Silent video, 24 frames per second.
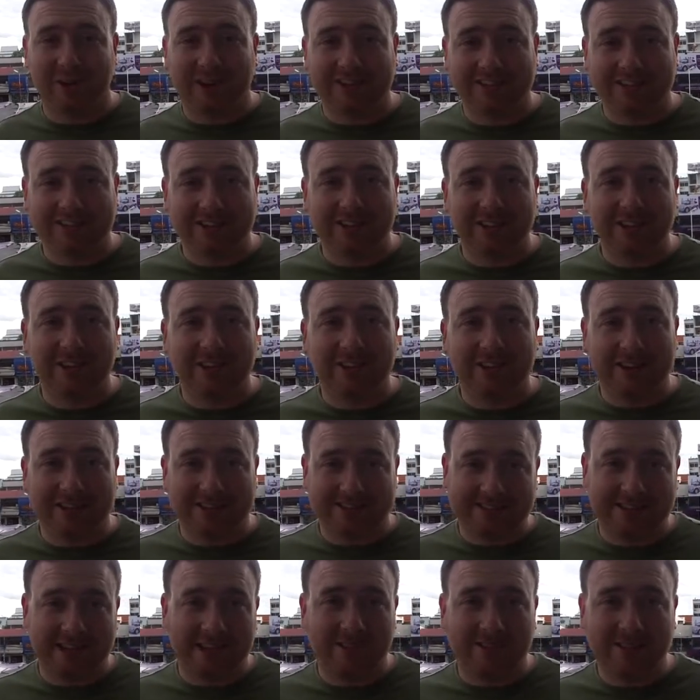a Westerner
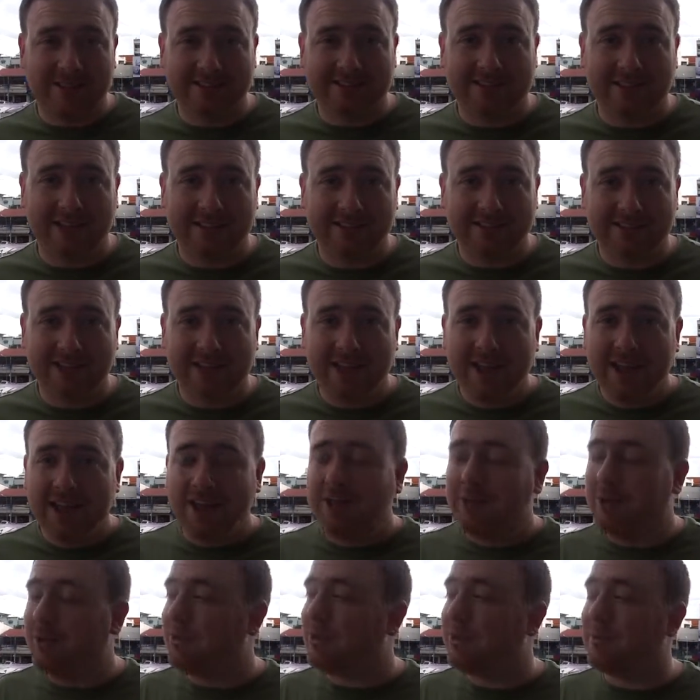in Southeast Asia,
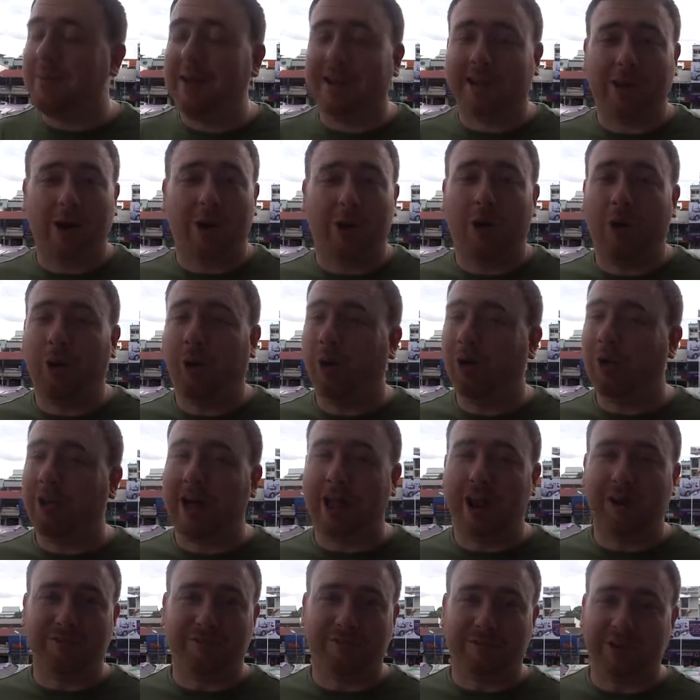you can make a whole
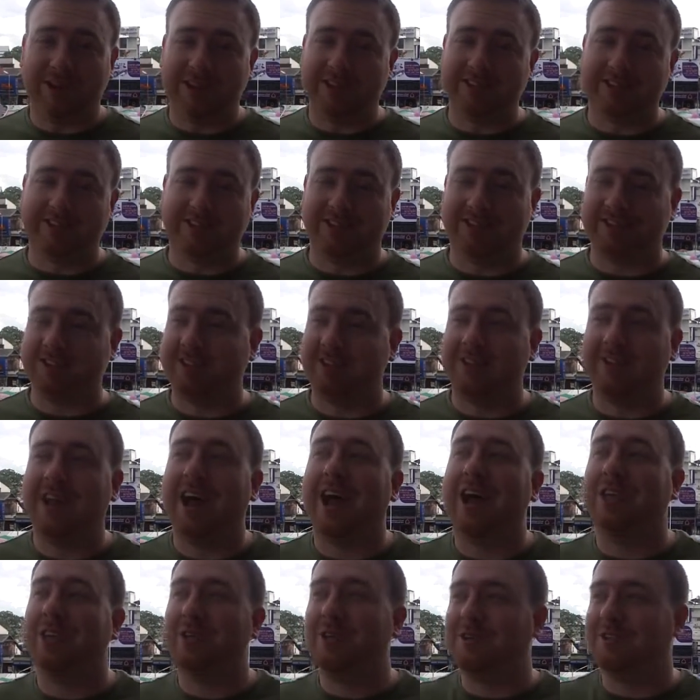lot of friends because they're
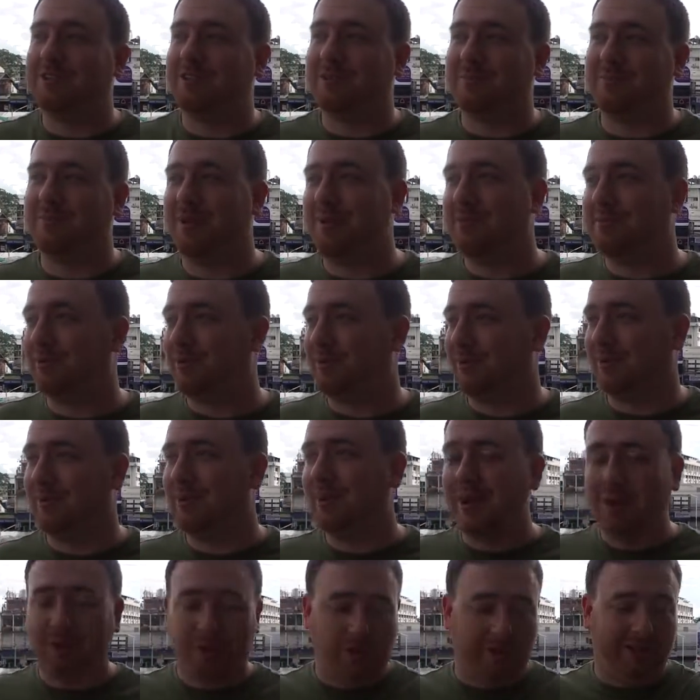not used to people
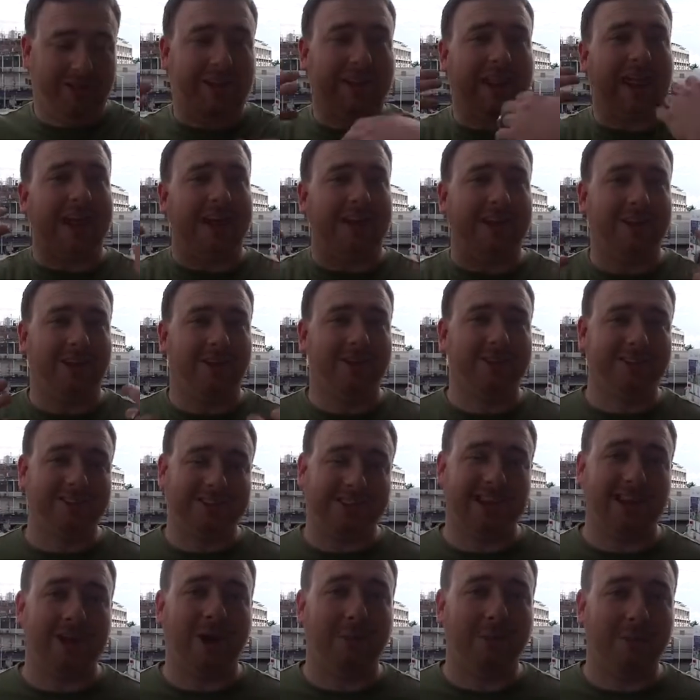with light-colored
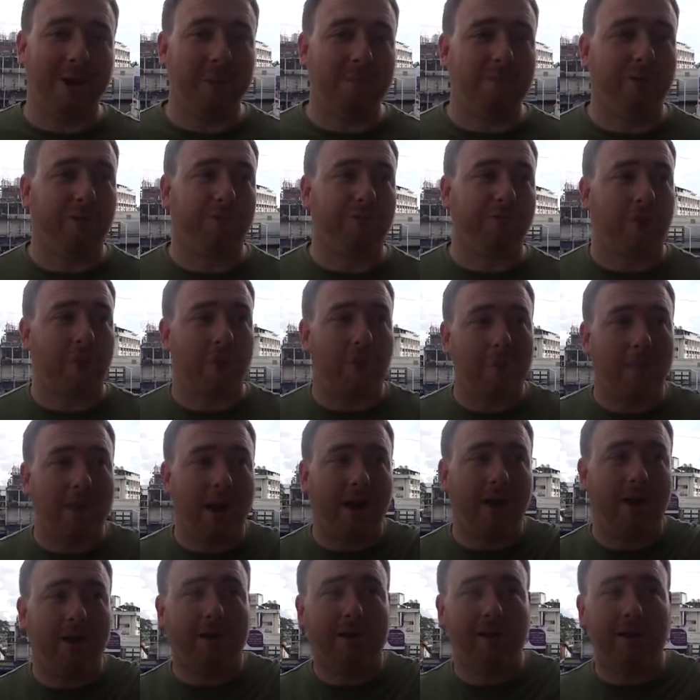skin or people from
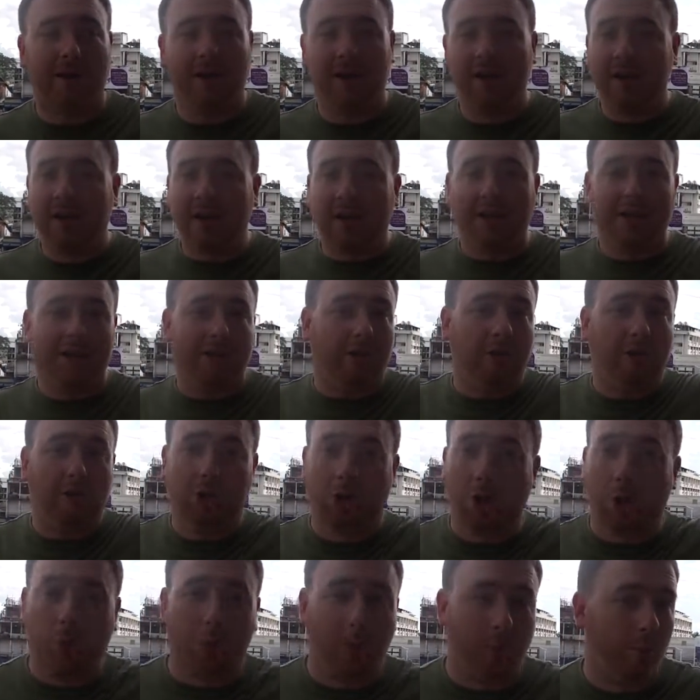America,
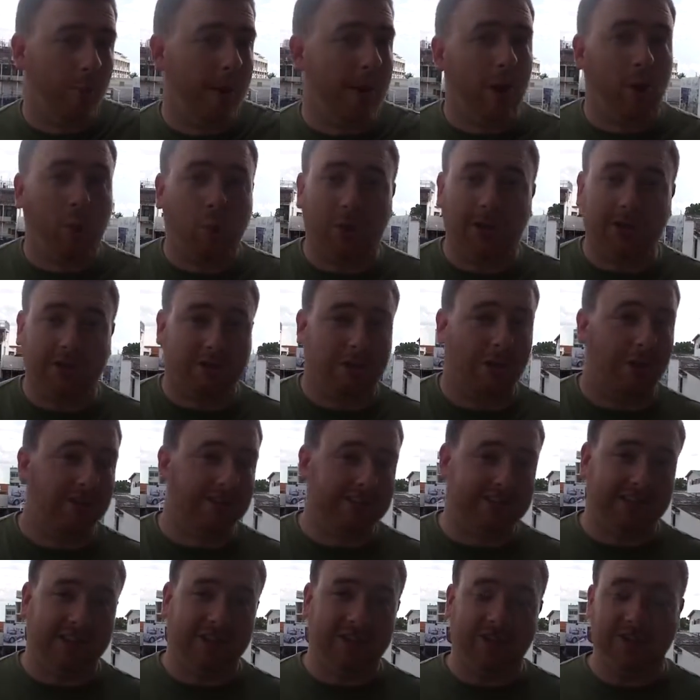no matter what
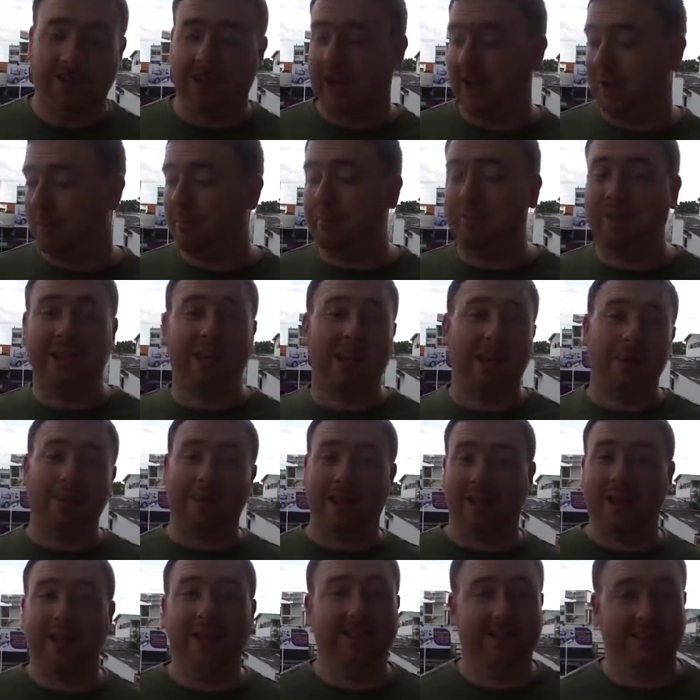color skin you got, being able
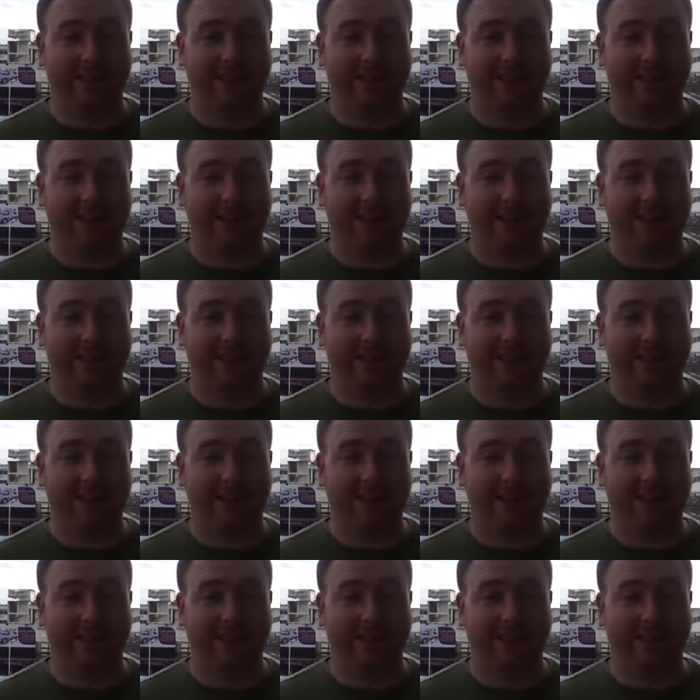to